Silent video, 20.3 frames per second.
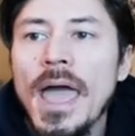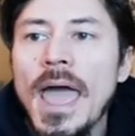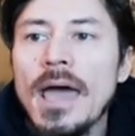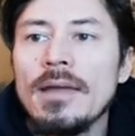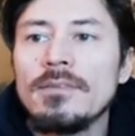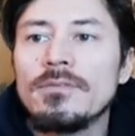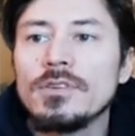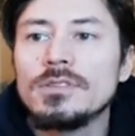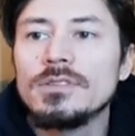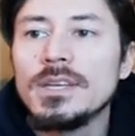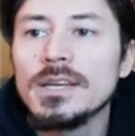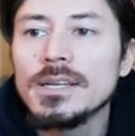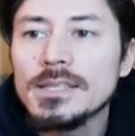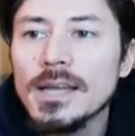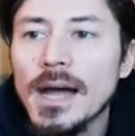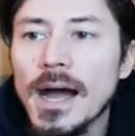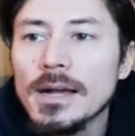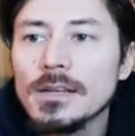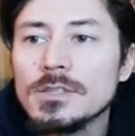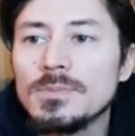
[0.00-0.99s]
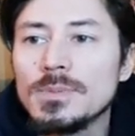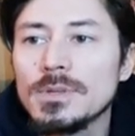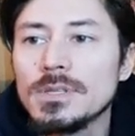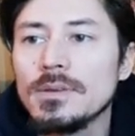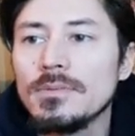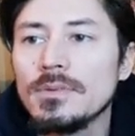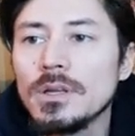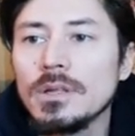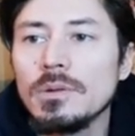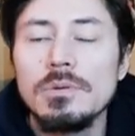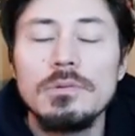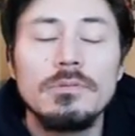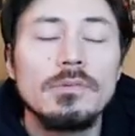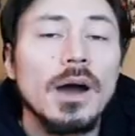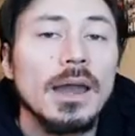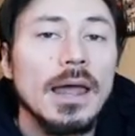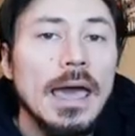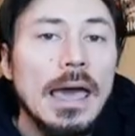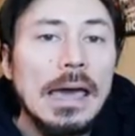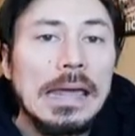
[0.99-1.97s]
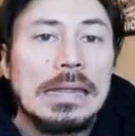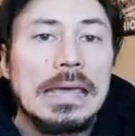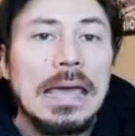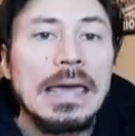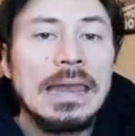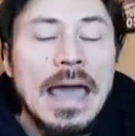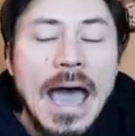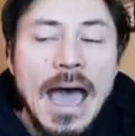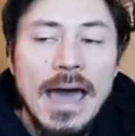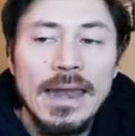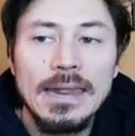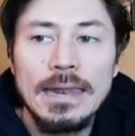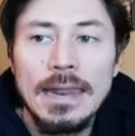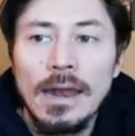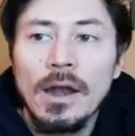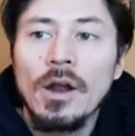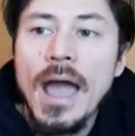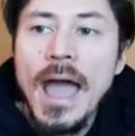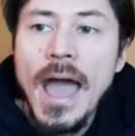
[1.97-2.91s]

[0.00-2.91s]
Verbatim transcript: And for TikTok specifically, we've gone ahead and added in our